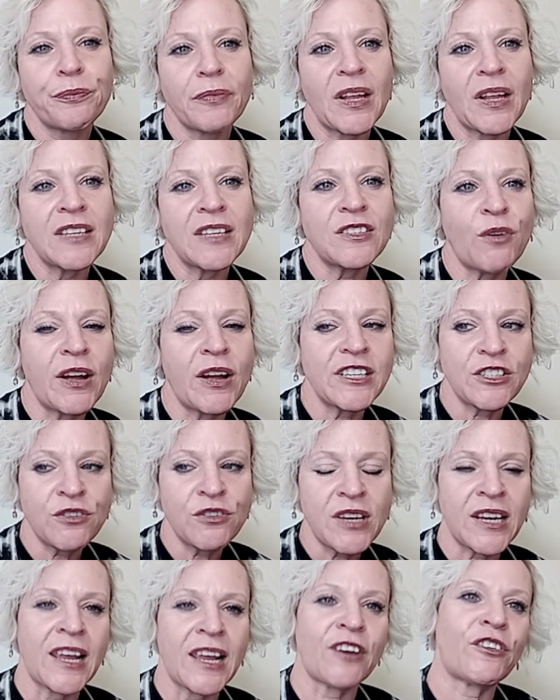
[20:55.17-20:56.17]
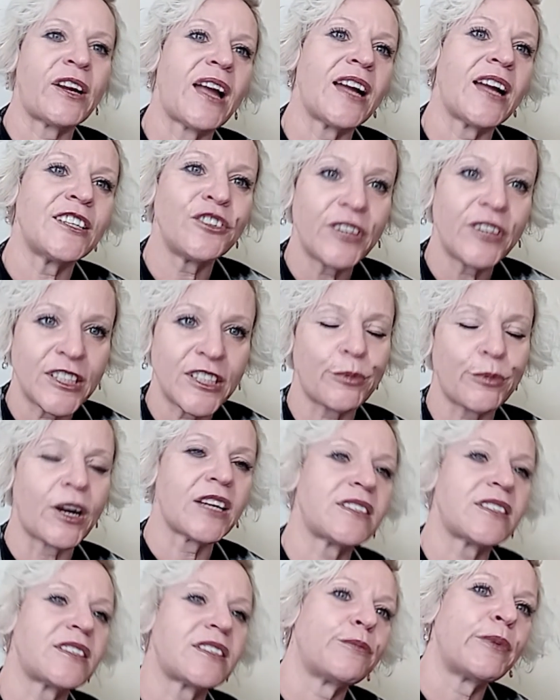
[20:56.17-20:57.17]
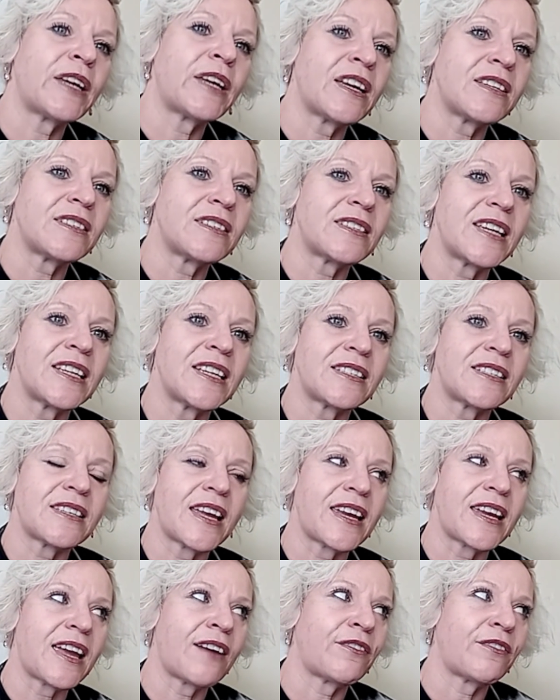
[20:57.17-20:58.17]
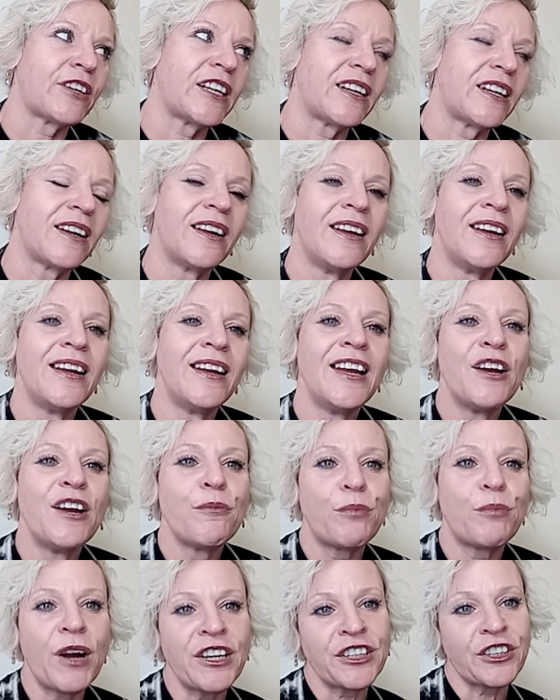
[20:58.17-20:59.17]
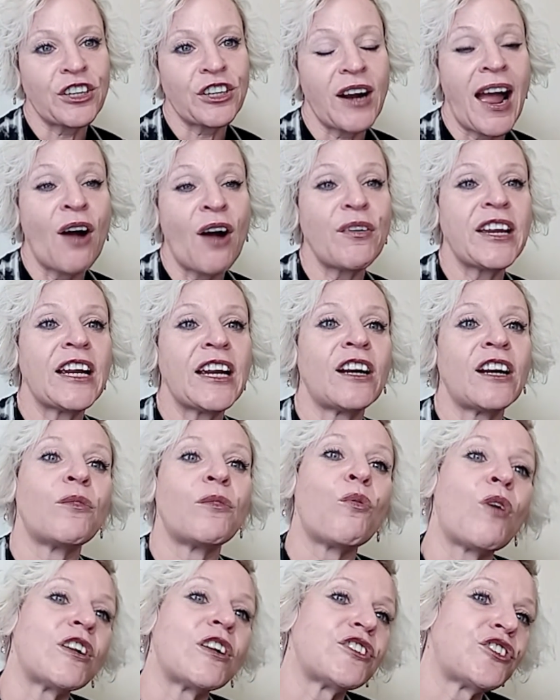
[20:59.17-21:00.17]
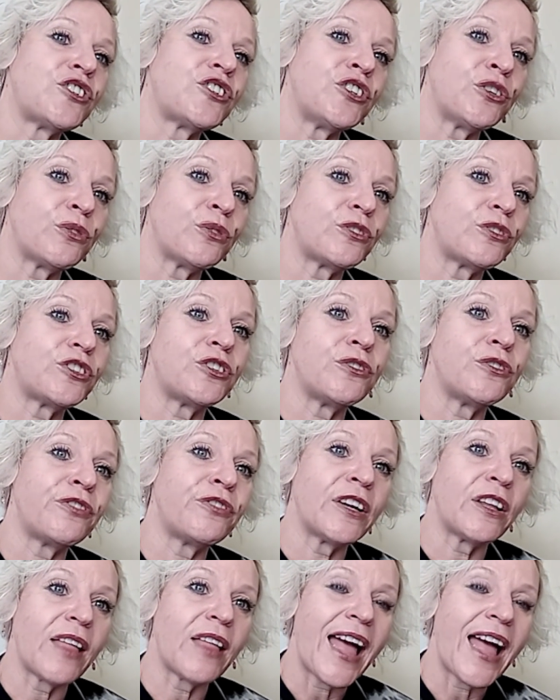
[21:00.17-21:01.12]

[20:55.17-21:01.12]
And so I do get angry. I do get depressed because it's like every predator out here wants you to feel